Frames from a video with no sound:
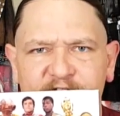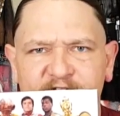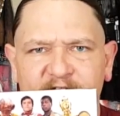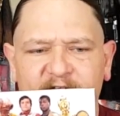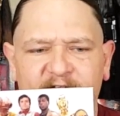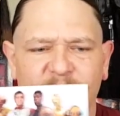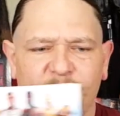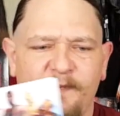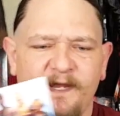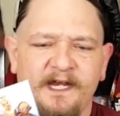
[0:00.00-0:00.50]

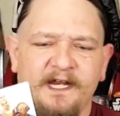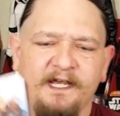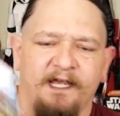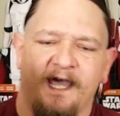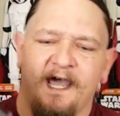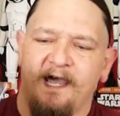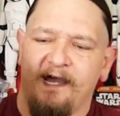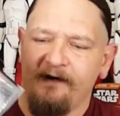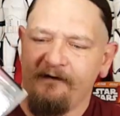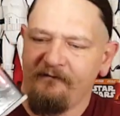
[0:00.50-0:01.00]
encyclopedia
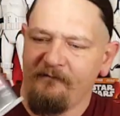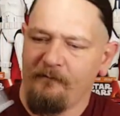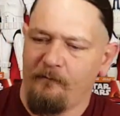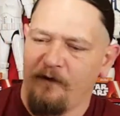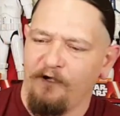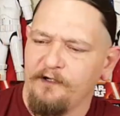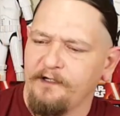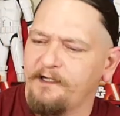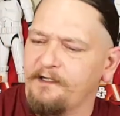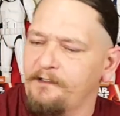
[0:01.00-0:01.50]
guide
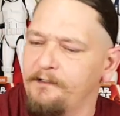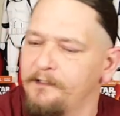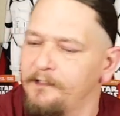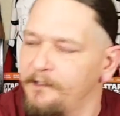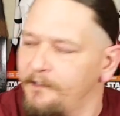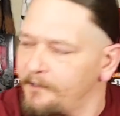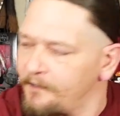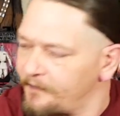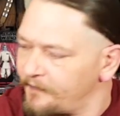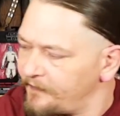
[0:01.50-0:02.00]
book.
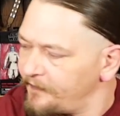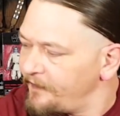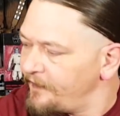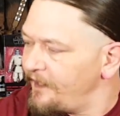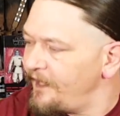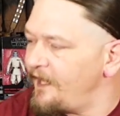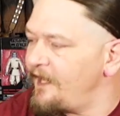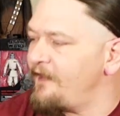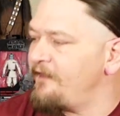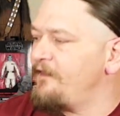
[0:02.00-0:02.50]

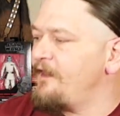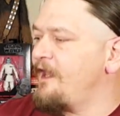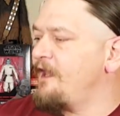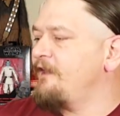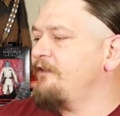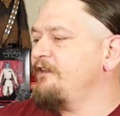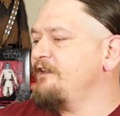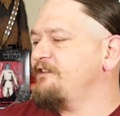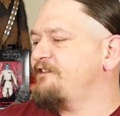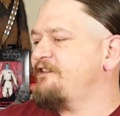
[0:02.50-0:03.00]
And
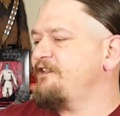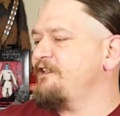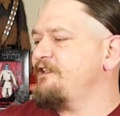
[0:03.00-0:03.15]
then this